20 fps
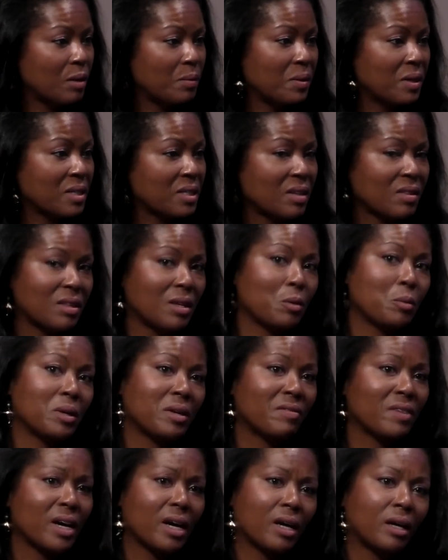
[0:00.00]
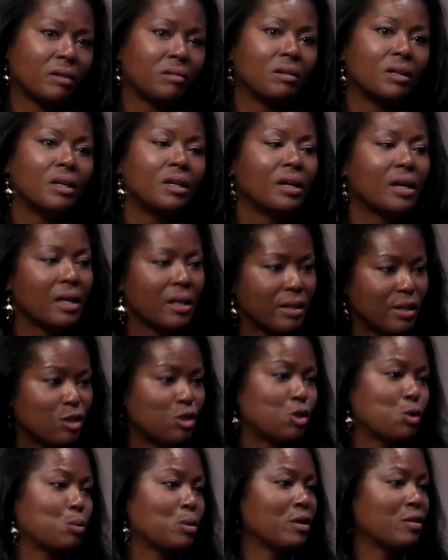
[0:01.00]
Because I think we've had at least
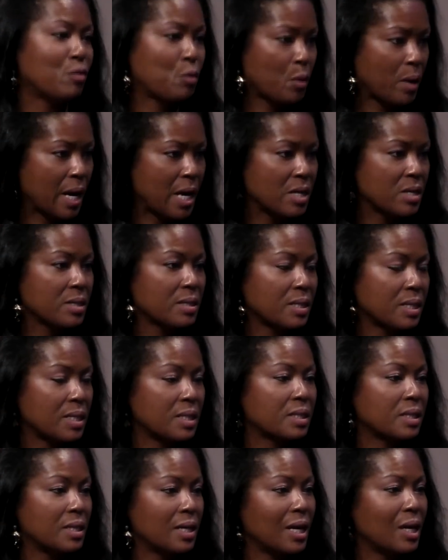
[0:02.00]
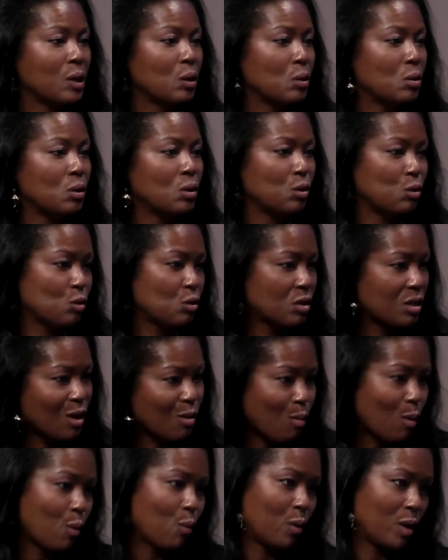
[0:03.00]
3 or 4 agencies today who do
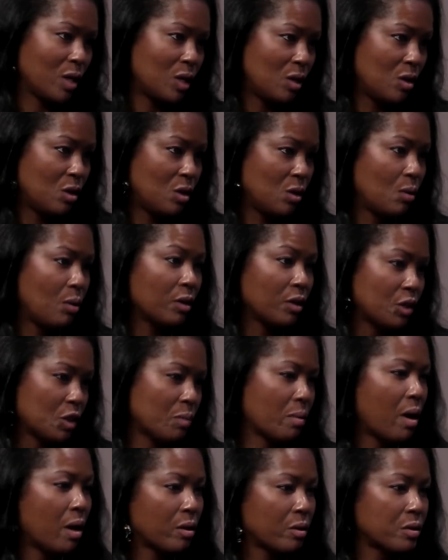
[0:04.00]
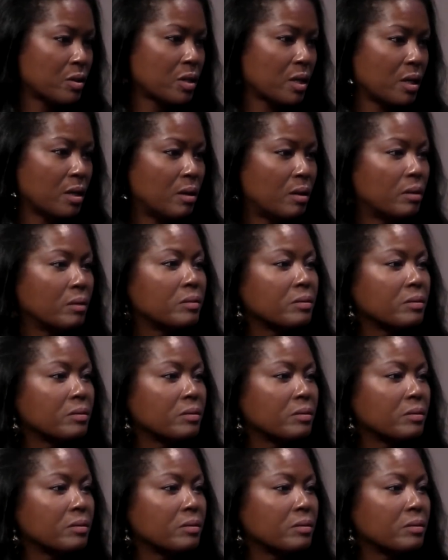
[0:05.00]
somewhat what you do on a smaller scale.